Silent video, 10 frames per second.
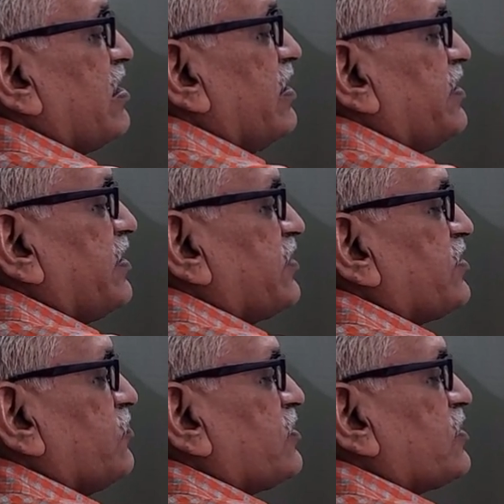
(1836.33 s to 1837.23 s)

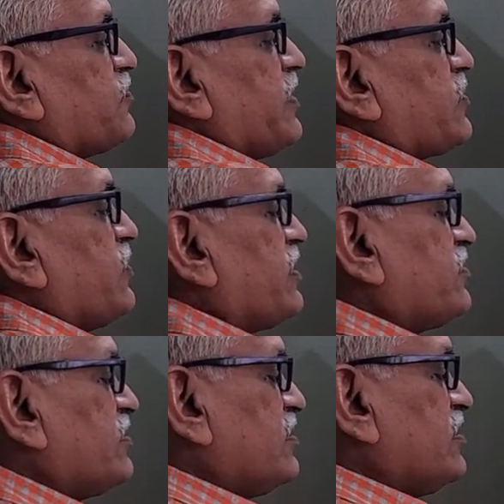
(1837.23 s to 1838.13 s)
integration with respect to x.
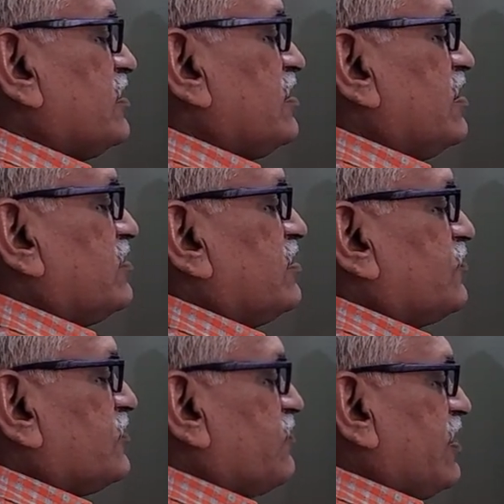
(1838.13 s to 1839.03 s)

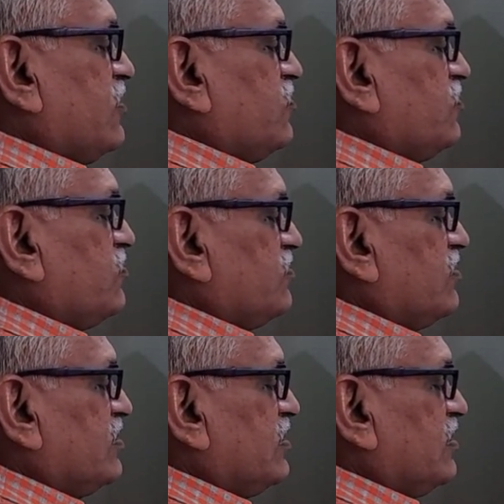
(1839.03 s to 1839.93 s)
Substituting value
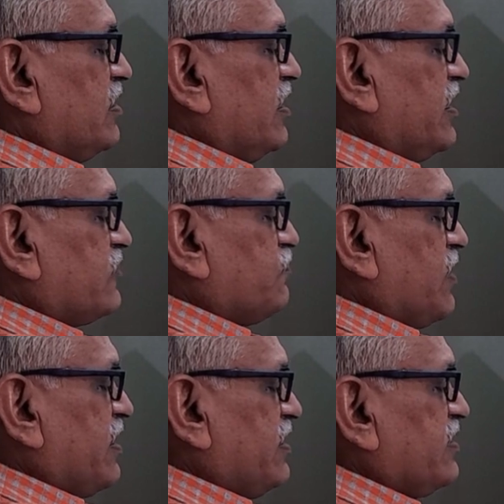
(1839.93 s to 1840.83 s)
L as
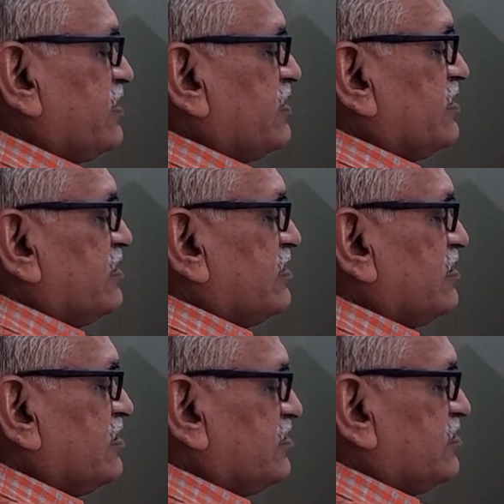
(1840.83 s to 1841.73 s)
pi,
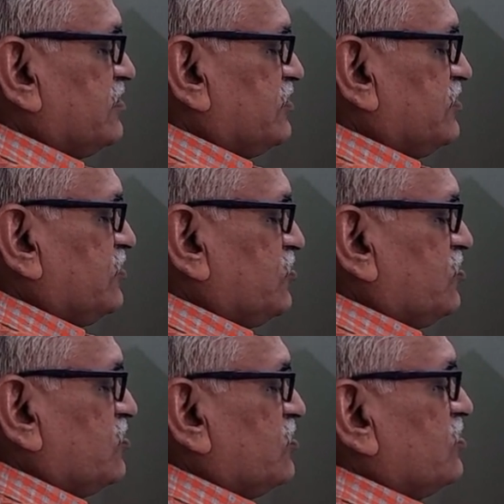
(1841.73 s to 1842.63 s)

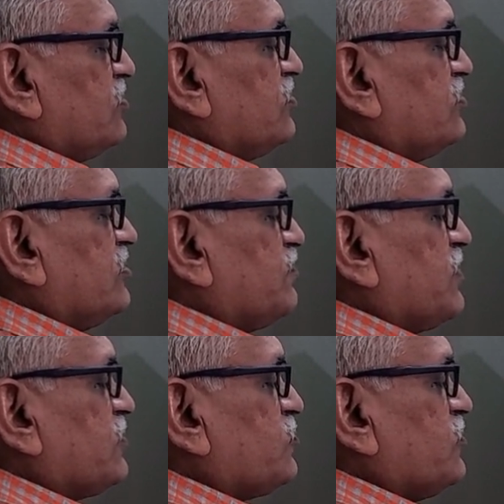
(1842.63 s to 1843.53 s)
C0, C
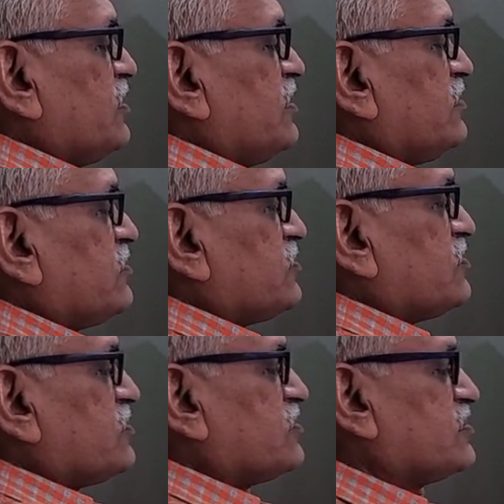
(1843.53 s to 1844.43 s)
plus 2L is
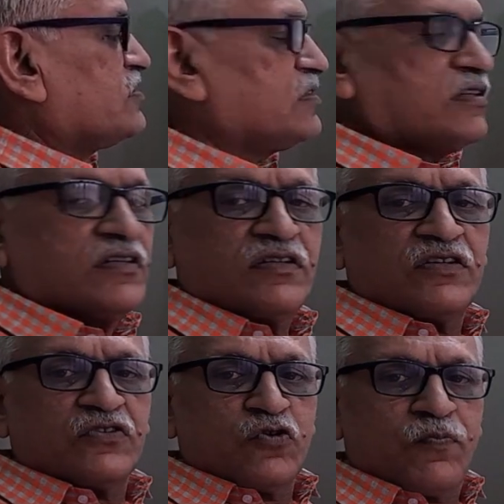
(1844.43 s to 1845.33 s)

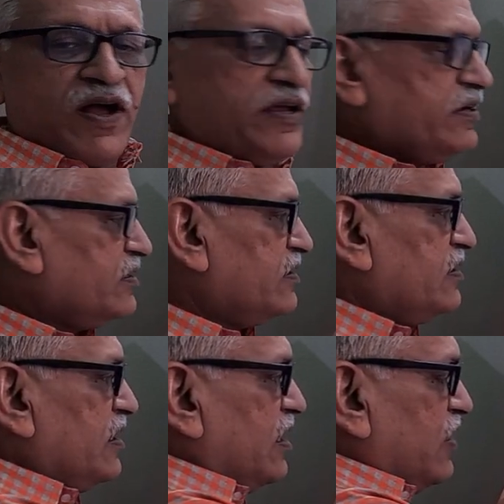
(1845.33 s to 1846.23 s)
2 pi.
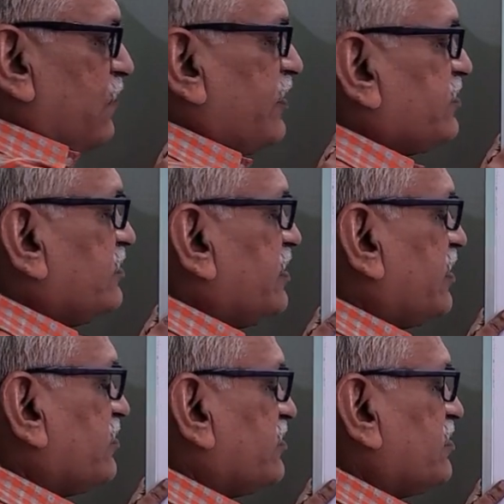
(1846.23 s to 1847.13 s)
Fx is
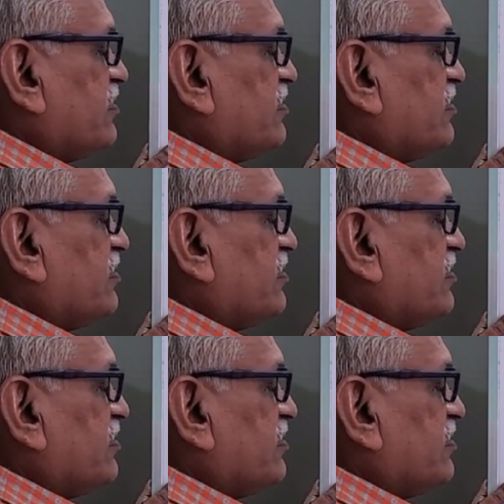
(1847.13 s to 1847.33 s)
x